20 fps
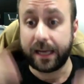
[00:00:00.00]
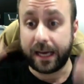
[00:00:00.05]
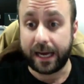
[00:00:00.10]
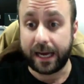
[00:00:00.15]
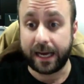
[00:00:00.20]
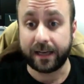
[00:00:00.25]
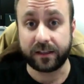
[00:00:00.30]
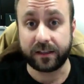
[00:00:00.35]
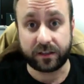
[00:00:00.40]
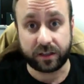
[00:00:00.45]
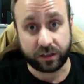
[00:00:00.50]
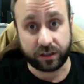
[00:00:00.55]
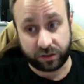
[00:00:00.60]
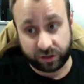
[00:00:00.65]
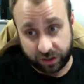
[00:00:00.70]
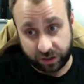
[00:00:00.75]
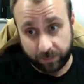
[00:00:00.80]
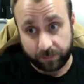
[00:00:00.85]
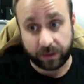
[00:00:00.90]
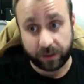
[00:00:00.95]
and to
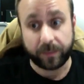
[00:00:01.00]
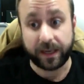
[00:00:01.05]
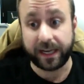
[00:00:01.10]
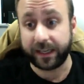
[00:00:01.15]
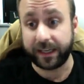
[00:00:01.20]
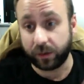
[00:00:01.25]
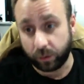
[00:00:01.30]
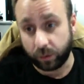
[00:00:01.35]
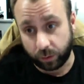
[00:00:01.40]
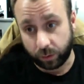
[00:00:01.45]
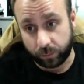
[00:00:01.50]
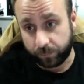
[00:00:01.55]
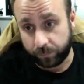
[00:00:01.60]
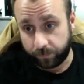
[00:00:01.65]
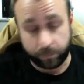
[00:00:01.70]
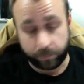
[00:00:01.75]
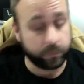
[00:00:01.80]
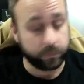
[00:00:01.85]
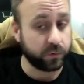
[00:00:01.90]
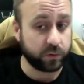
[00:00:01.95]
sublimate or
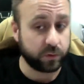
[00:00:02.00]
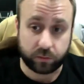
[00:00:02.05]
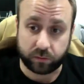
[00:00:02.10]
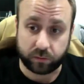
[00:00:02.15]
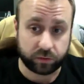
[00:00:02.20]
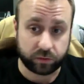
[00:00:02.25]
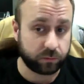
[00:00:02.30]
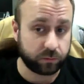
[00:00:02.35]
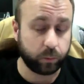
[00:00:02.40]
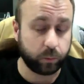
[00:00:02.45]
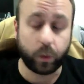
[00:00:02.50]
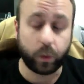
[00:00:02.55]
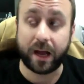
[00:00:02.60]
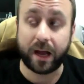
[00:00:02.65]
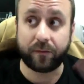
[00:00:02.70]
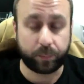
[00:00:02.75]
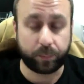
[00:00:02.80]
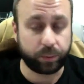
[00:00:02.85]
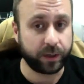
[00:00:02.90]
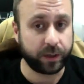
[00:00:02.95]
whatever
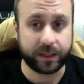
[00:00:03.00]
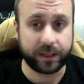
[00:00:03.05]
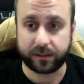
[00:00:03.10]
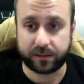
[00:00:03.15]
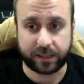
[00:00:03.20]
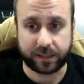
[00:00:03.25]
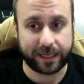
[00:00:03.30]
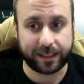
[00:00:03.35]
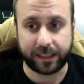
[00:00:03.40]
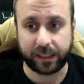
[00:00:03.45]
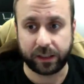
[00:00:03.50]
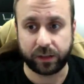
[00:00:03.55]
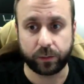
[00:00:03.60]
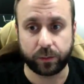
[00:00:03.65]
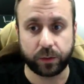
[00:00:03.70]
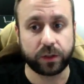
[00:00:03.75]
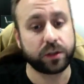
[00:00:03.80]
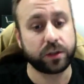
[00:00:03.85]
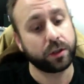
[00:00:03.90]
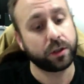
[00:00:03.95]
print technique you want to
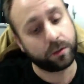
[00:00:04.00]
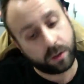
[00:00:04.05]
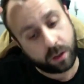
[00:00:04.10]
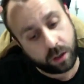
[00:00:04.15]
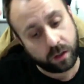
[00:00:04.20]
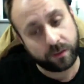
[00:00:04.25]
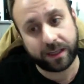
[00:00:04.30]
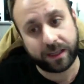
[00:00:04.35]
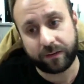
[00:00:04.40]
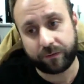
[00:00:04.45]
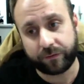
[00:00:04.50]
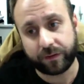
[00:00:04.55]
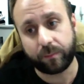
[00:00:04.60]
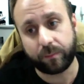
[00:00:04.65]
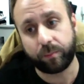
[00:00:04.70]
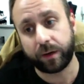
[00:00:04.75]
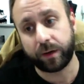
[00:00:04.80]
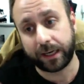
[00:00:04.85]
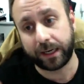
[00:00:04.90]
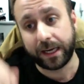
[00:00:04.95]
do on that fabric,